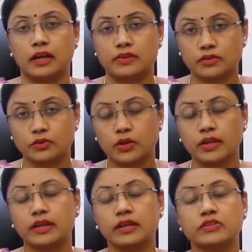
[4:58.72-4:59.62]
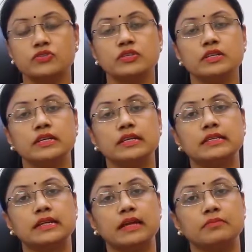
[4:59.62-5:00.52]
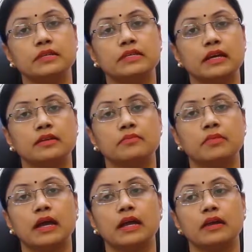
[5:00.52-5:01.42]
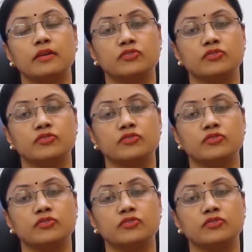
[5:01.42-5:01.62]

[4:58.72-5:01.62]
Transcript: ultrasonic energy, it can be done by